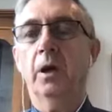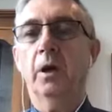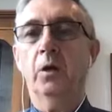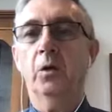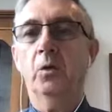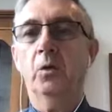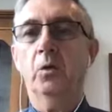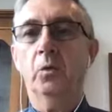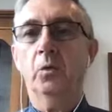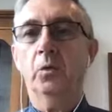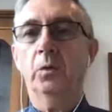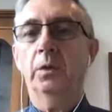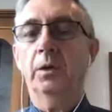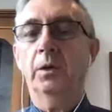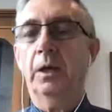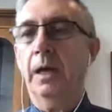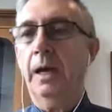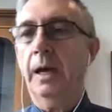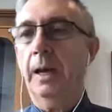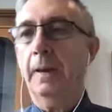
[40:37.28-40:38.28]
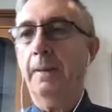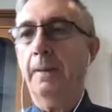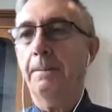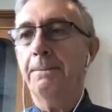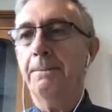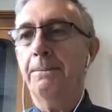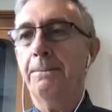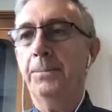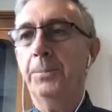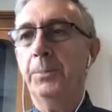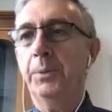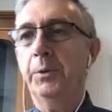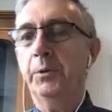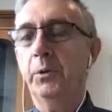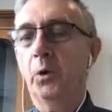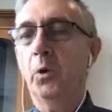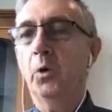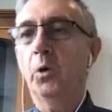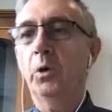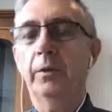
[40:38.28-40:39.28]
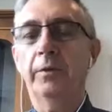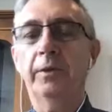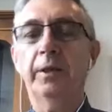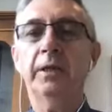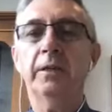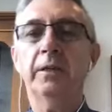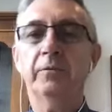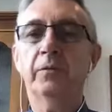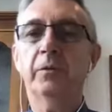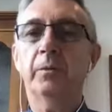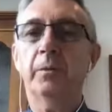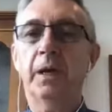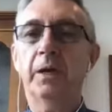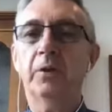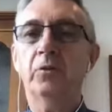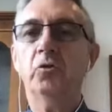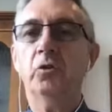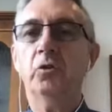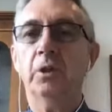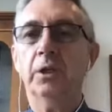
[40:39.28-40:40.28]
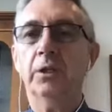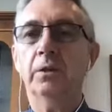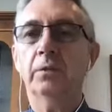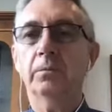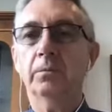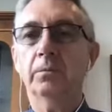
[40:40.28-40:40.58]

So put all of the information in.